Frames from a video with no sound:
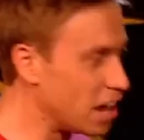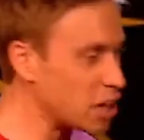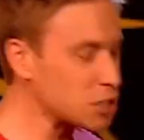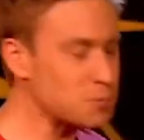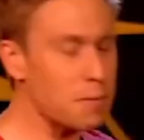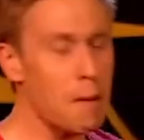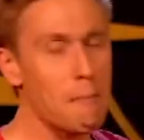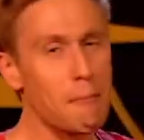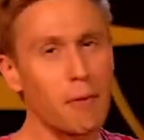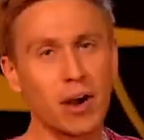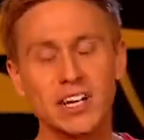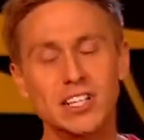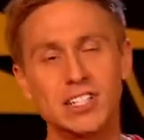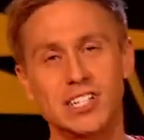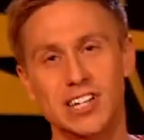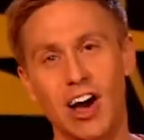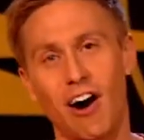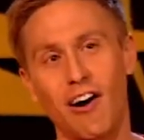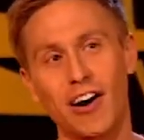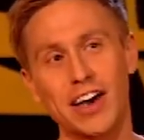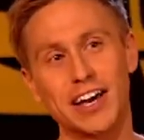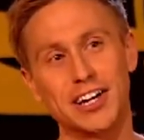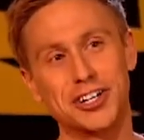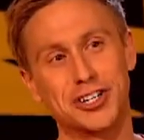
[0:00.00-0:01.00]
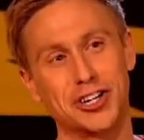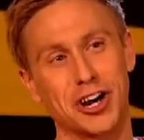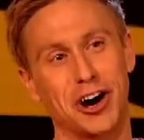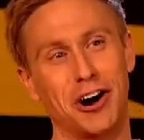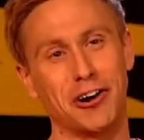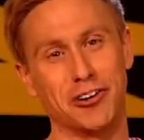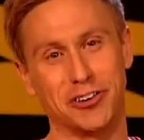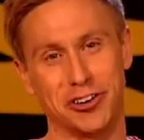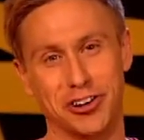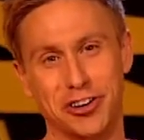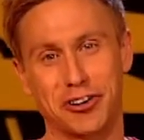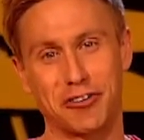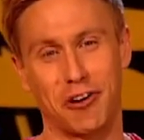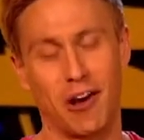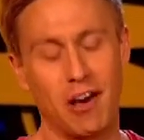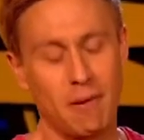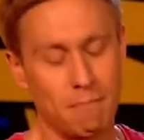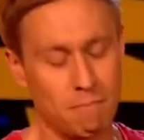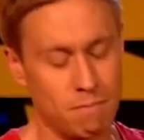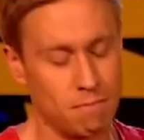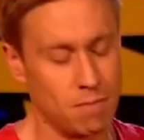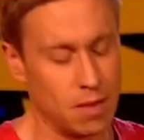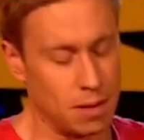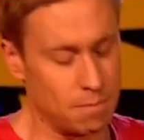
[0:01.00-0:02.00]
I spent my entire childhood
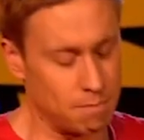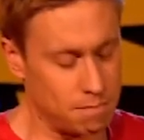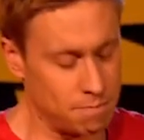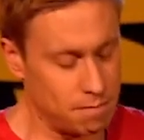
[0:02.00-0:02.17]
crying.